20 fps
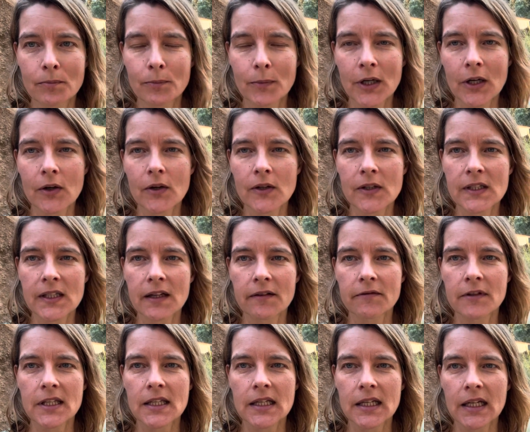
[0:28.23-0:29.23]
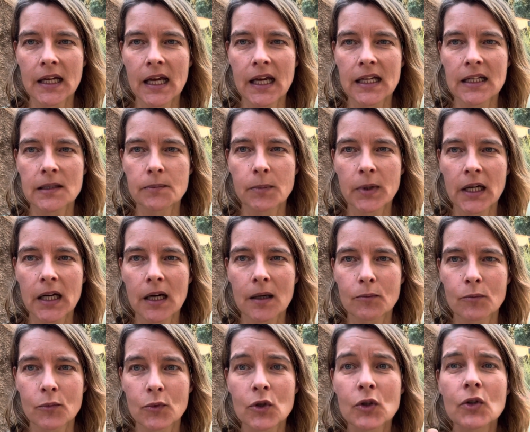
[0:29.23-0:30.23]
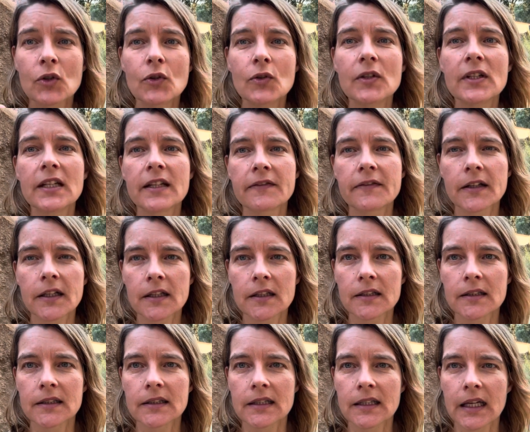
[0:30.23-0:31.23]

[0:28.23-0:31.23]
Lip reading: because everything has become too difficult.